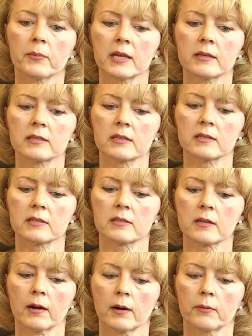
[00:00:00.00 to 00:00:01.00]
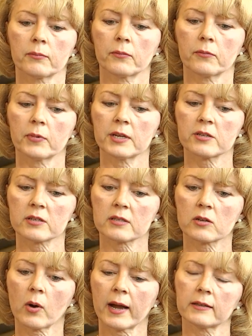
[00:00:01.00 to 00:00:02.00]
means is uh, we just
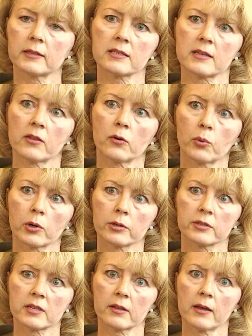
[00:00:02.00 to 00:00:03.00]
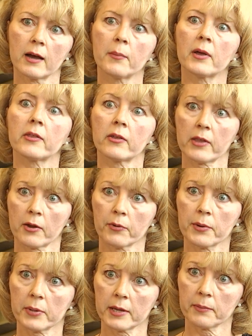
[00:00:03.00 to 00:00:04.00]
quietly say the word to them and then they
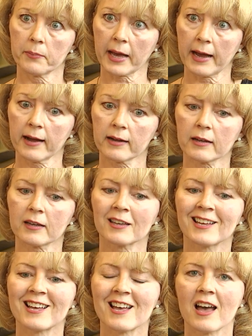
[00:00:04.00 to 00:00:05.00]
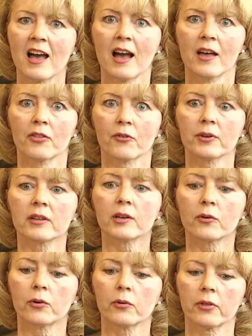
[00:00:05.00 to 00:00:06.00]
repeat back. And the really
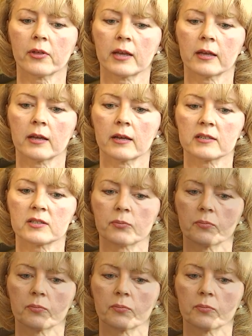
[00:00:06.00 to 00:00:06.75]
cool thing is